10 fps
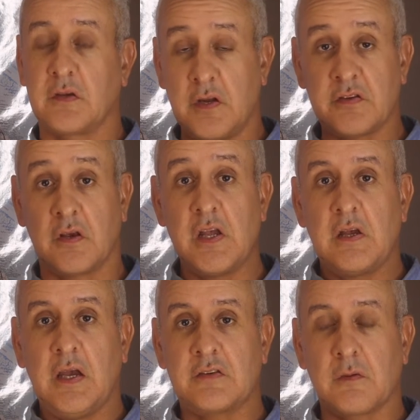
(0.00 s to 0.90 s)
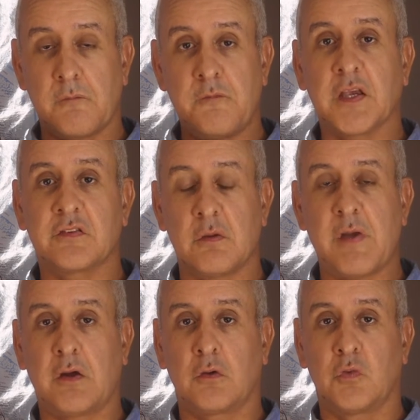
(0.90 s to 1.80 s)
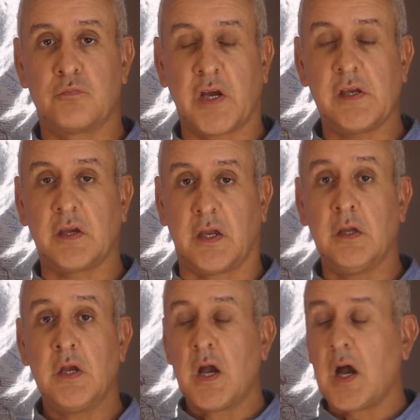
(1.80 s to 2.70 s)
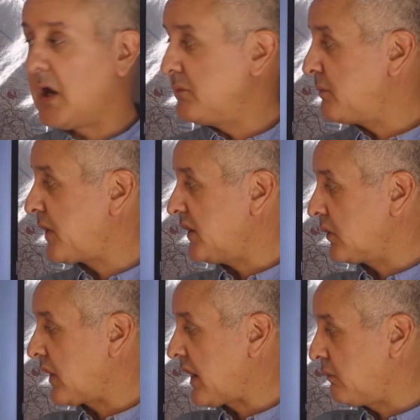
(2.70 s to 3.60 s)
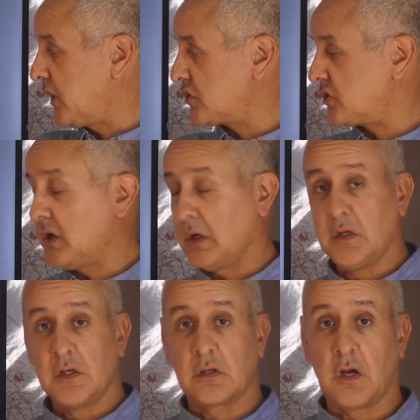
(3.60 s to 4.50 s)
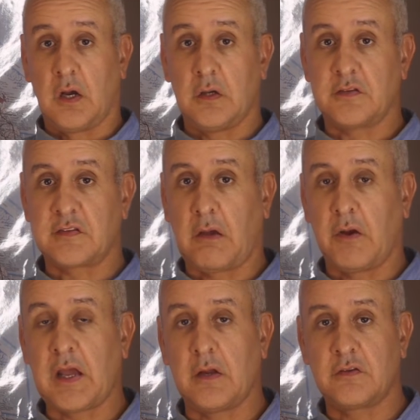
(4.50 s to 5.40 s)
It's a fixed amount of braking depending on how much the car is slowing down.